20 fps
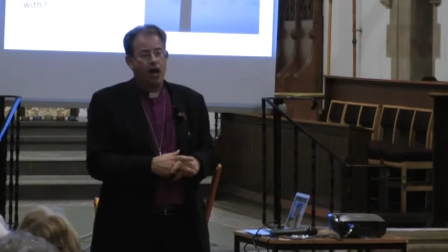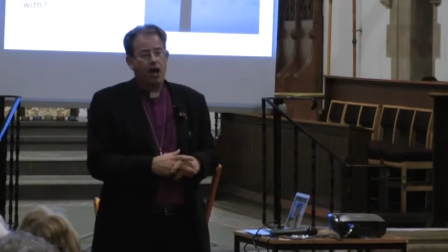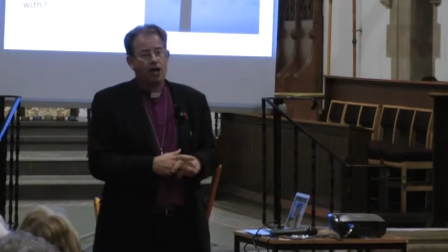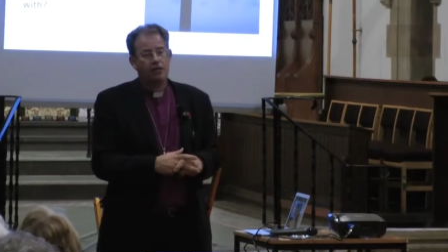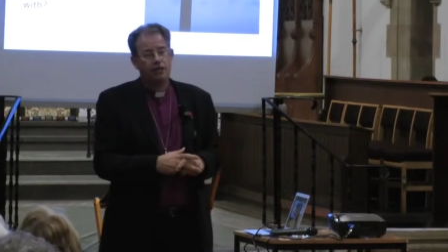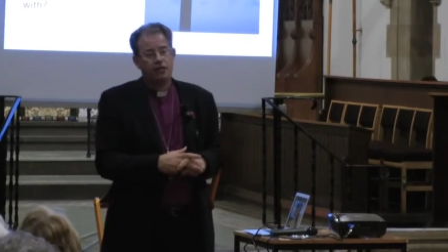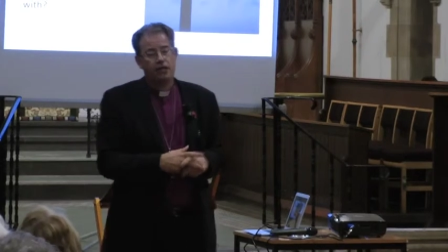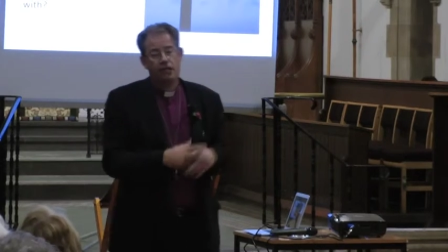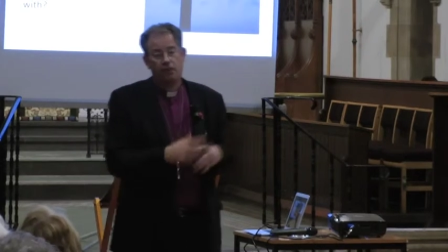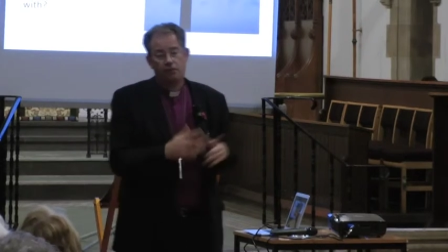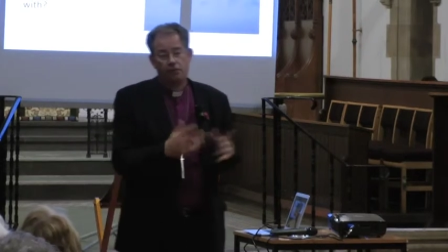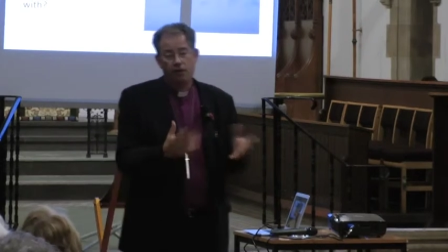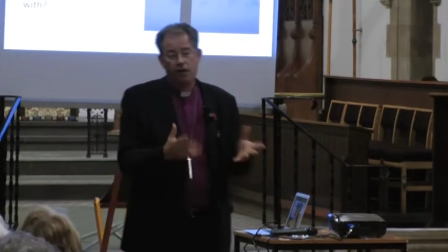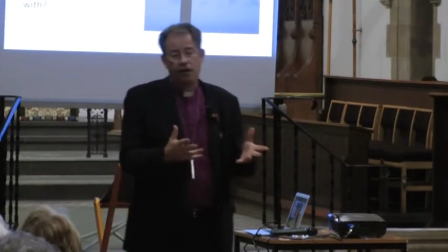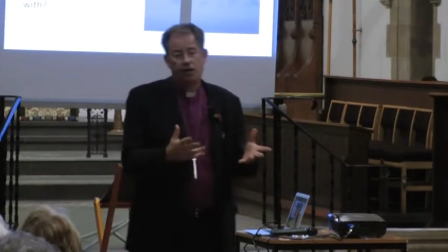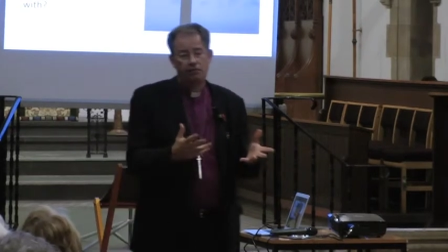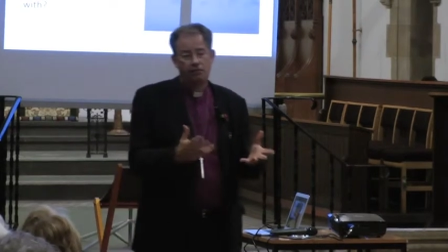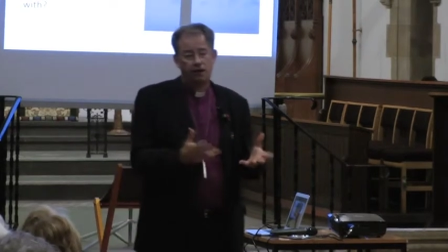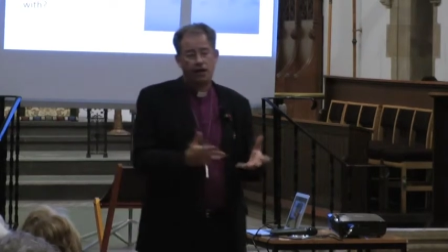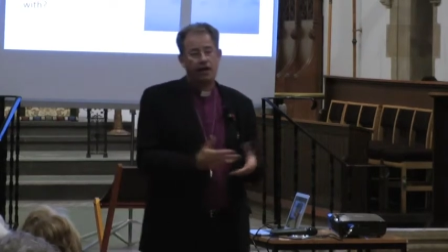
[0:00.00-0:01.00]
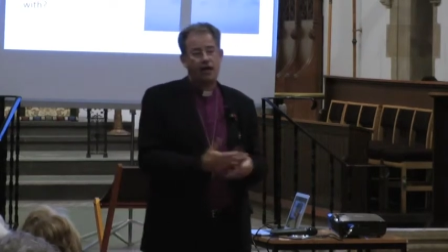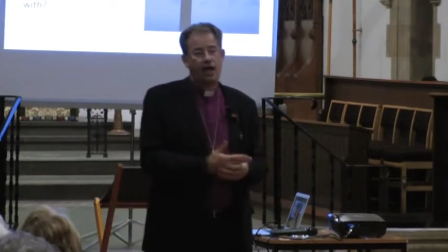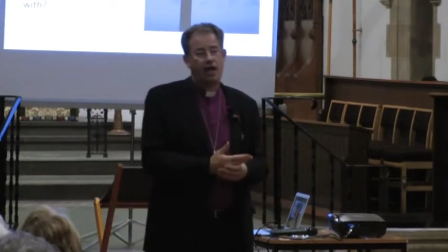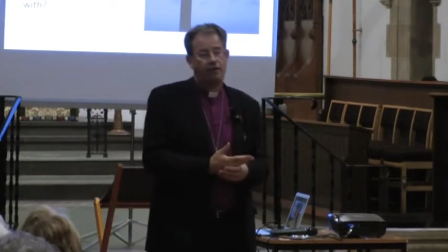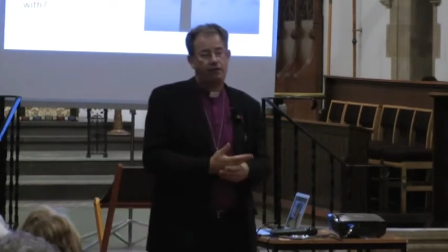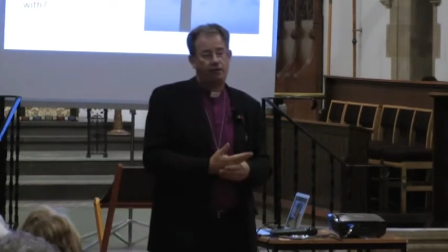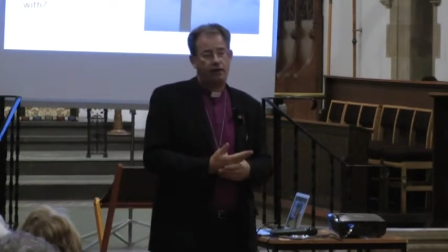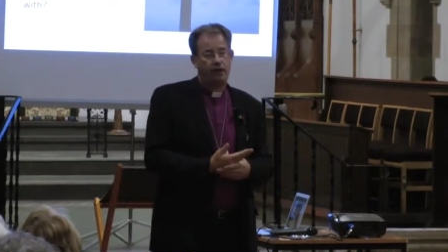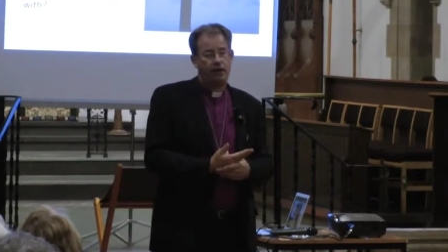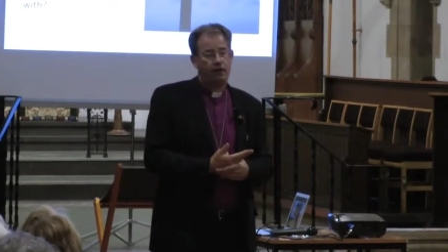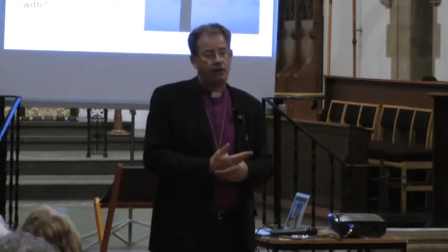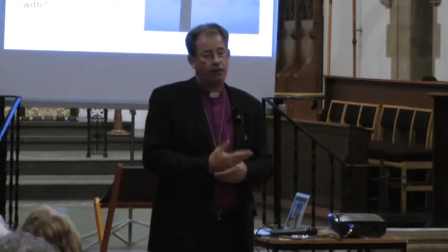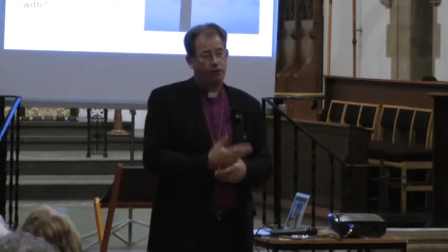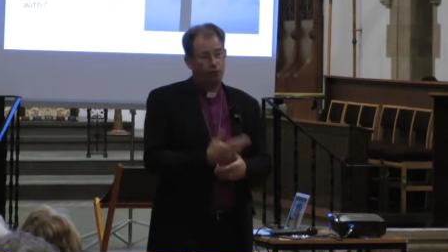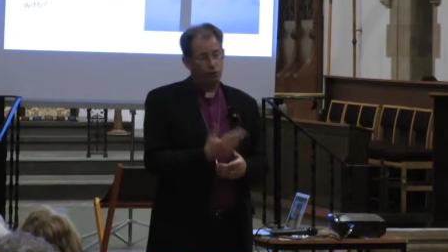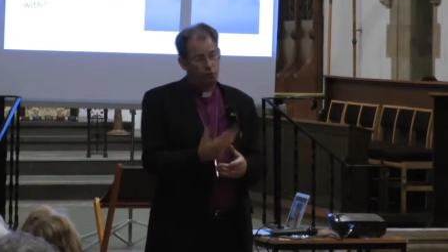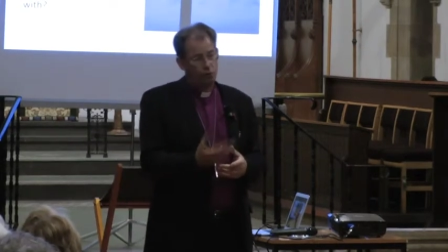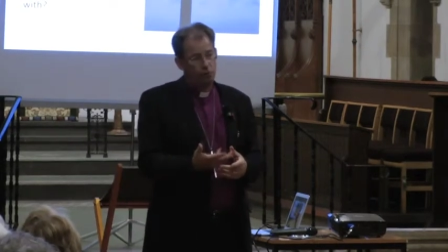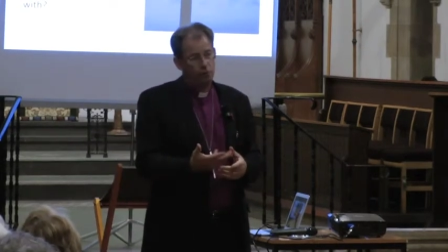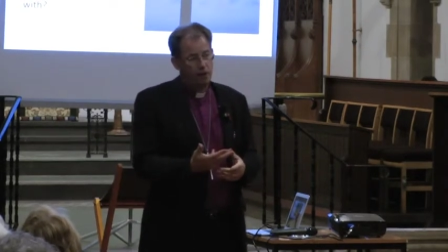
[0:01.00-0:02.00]
part in a worldwide gathering
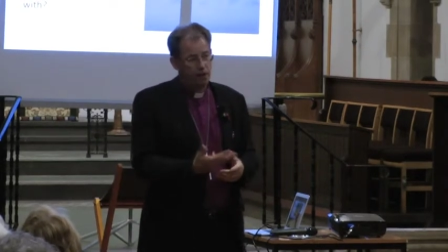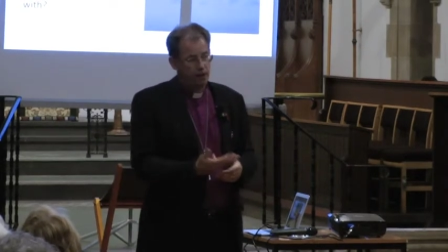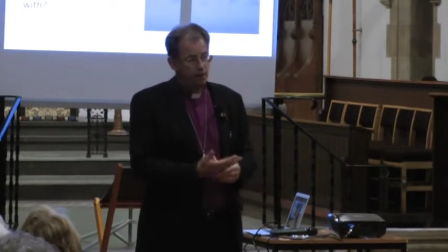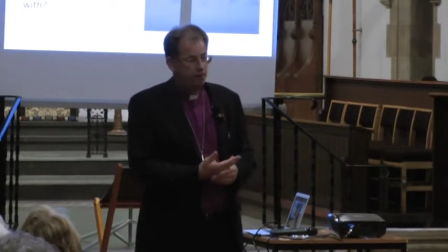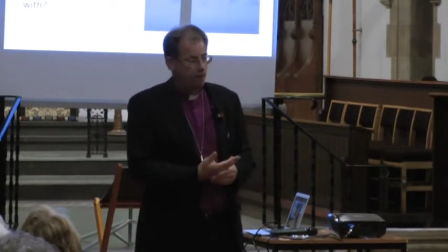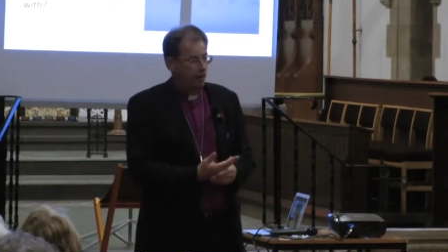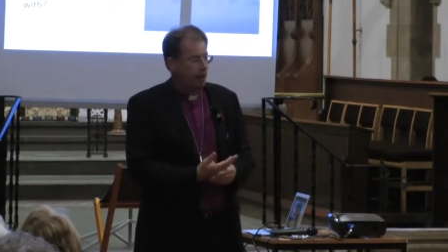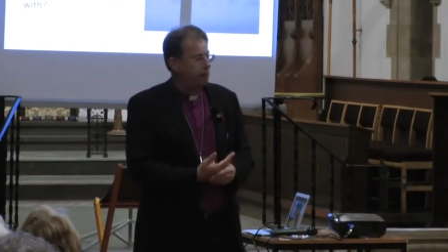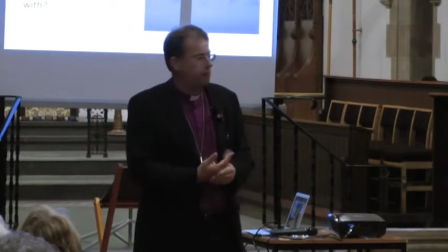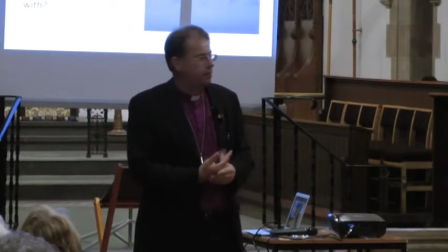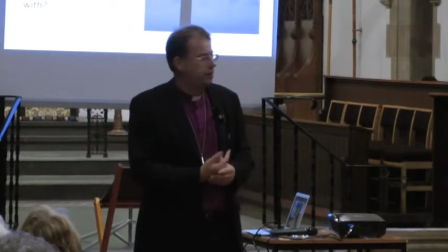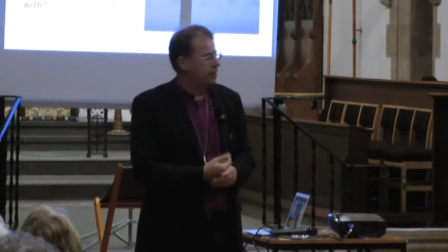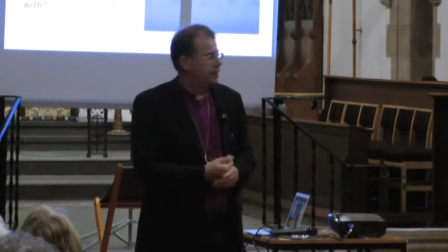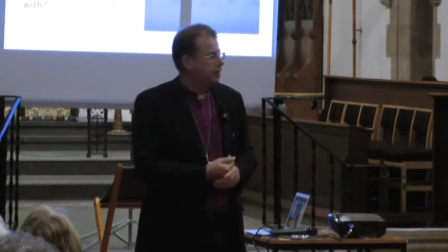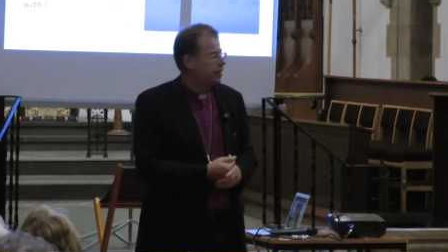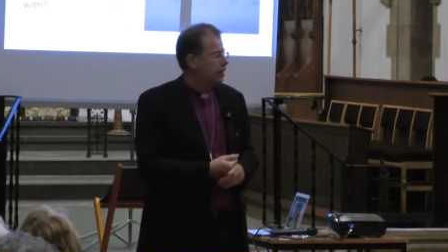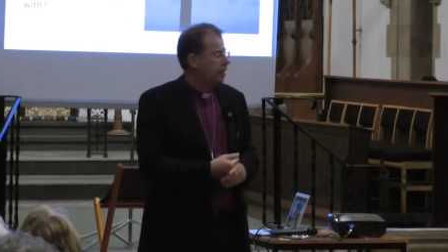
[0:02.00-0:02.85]
called by the Pope,